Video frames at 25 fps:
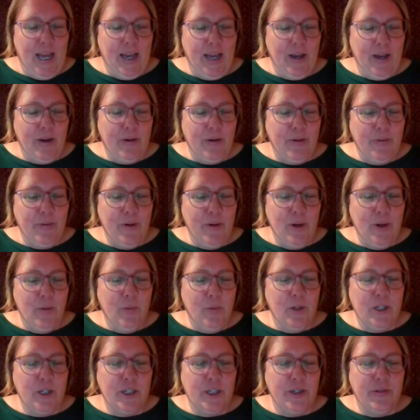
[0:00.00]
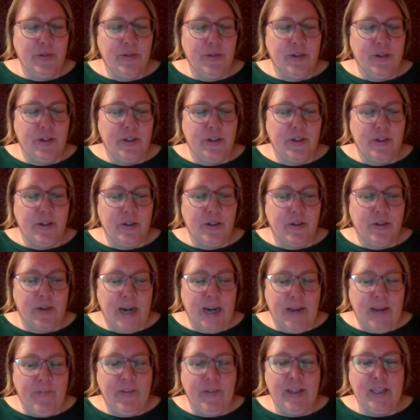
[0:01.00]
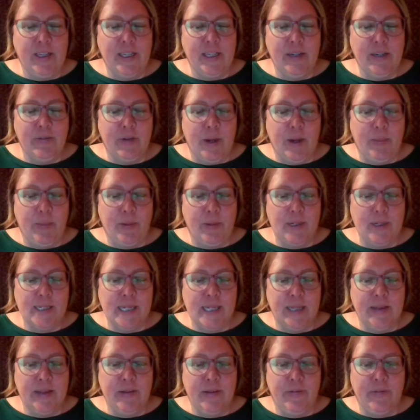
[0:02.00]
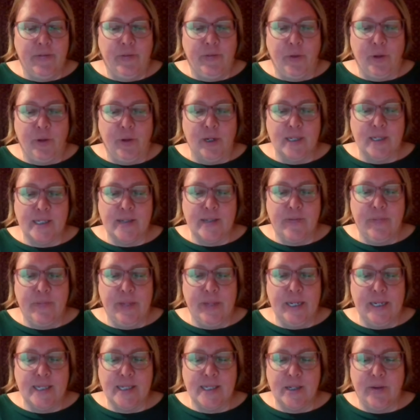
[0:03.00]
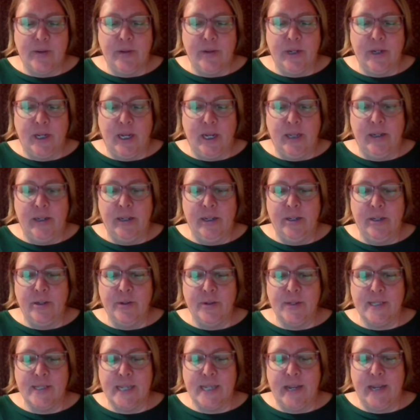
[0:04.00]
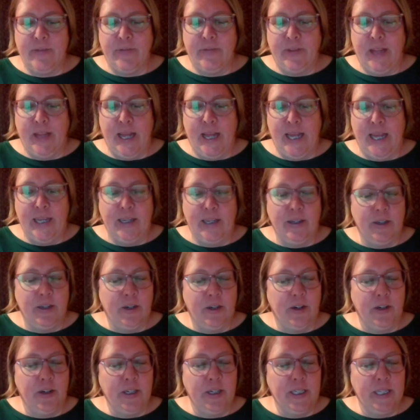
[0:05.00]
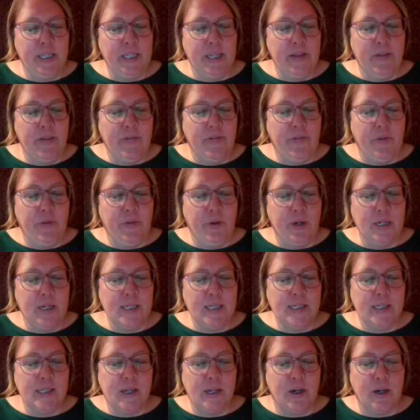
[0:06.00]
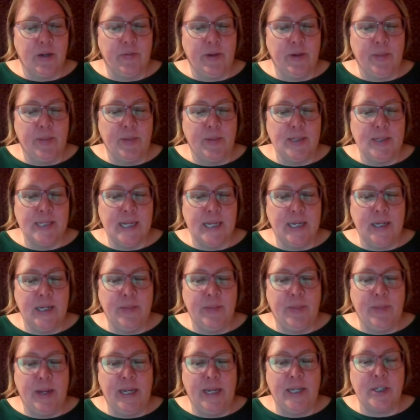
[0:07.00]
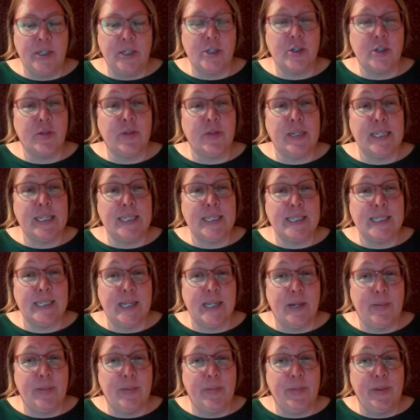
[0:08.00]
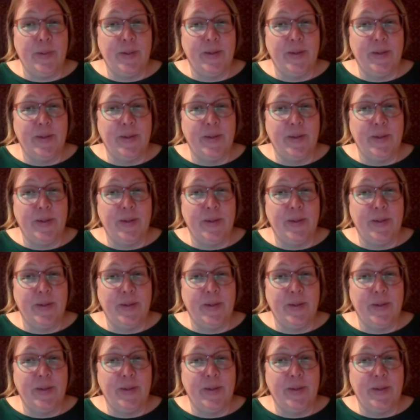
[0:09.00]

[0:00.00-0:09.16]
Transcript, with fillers: How would you graphically represent the forest of Minnesota on a new state flag? Currently, the forests are represented by a tree stump.